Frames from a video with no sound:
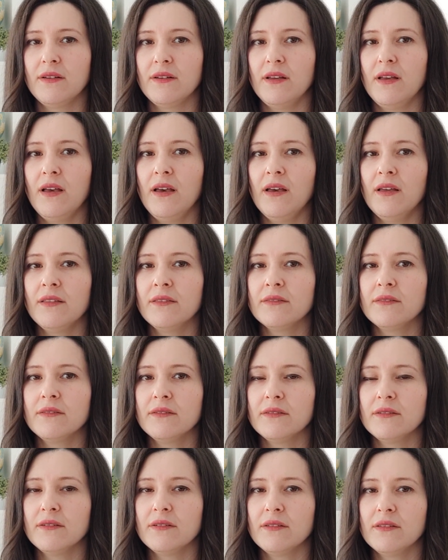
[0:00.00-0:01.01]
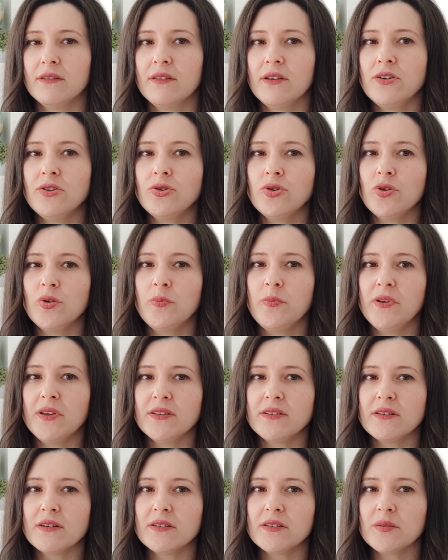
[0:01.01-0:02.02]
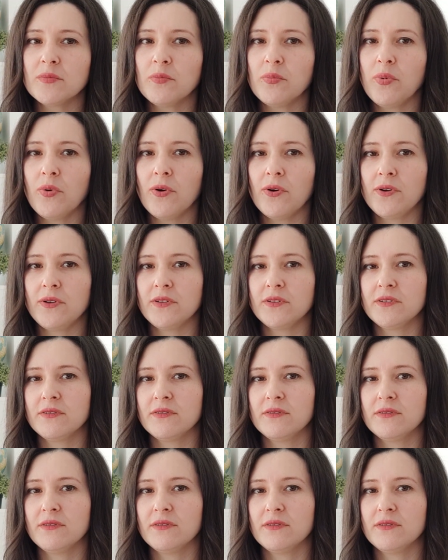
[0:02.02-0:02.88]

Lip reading: and there should be a certain point